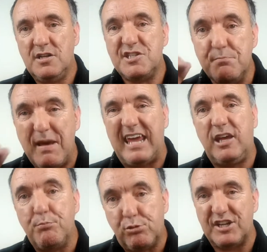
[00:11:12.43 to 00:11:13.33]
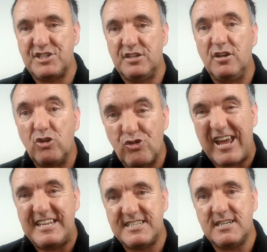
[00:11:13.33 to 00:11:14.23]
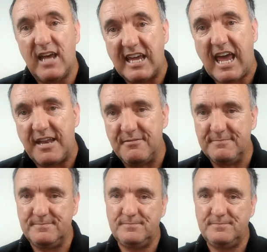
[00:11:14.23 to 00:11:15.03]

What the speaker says: to make Britain great again.